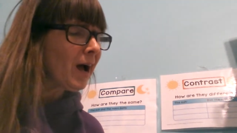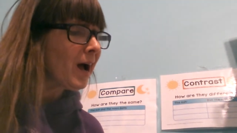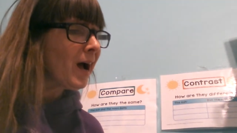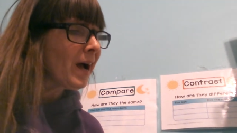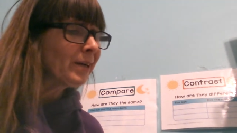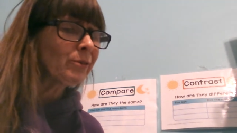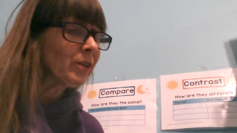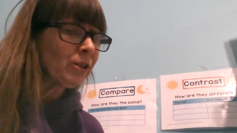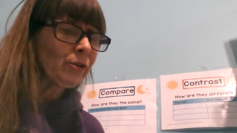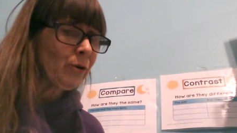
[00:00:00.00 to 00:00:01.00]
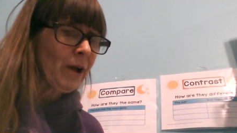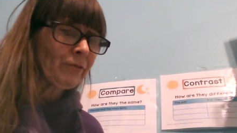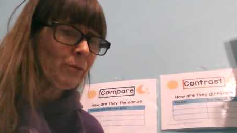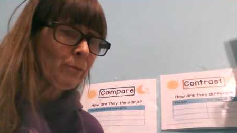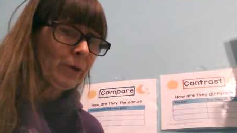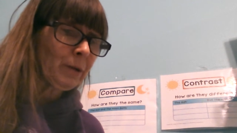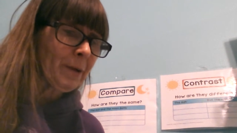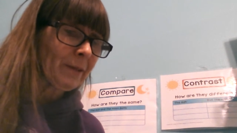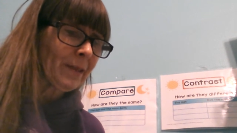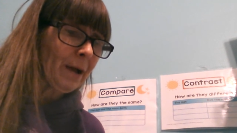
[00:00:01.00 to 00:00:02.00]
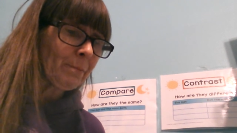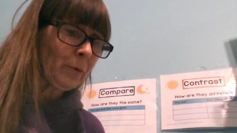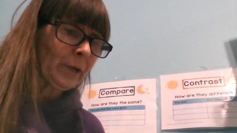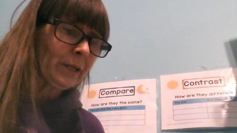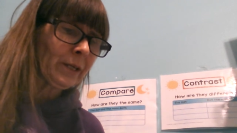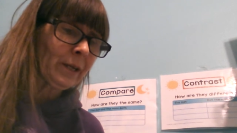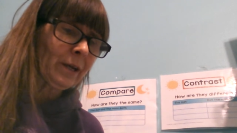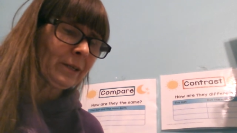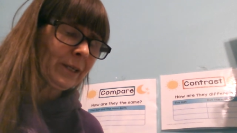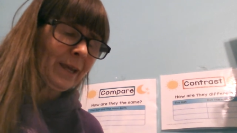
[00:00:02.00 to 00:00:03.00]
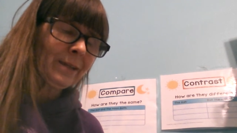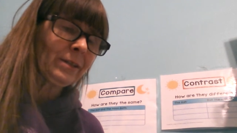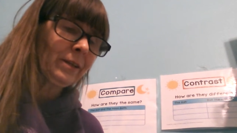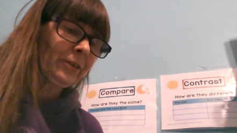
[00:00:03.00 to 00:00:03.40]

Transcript: I don't think you'll have to worry about that boy any again,